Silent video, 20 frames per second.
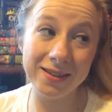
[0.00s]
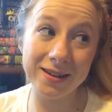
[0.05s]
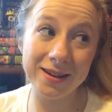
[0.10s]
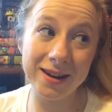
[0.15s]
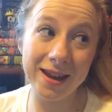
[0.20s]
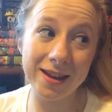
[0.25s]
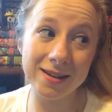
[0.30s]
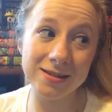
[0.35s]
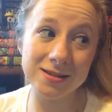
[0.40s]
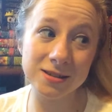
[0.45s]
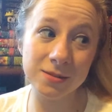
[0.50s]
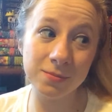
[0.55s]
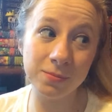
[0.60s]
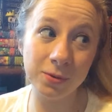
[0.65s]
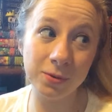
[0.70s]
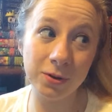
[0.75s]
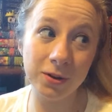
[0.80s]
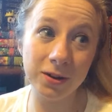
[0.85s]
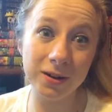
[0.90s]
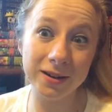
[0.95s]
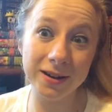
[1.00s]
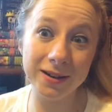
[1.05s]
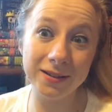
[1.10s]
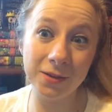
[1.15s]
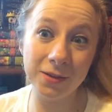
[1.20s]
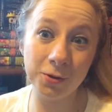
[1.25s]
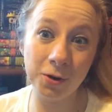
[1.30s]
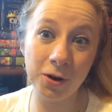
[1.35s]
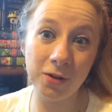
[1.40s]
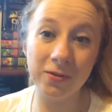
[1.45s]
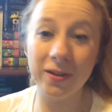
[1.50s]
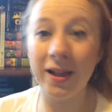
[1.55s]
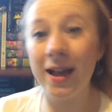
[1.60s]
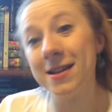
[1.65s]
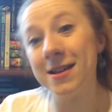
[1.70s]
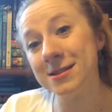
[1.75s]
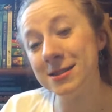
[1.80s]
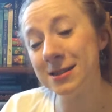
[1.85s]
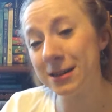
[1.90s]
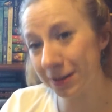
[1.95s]
the next book in the Throne of
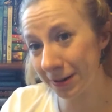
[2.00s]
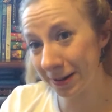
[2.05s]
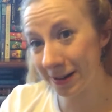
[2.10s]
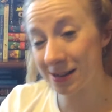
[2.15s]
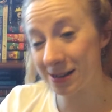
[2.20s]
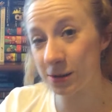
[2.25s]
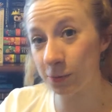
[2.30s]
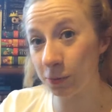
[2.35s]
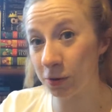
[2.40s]
Glass series,